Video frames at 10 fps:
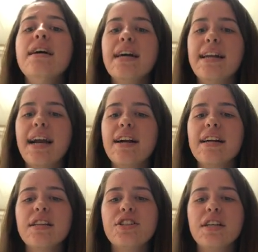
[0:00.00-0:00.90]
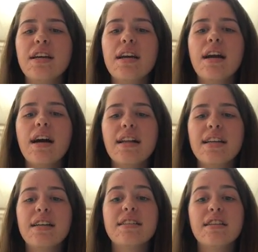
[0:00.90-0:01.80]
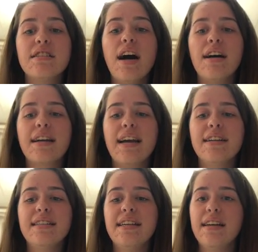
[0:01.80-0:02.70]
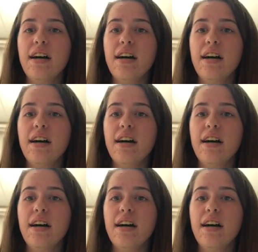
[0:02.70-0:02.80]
Inheriting the gene allele does not guarantee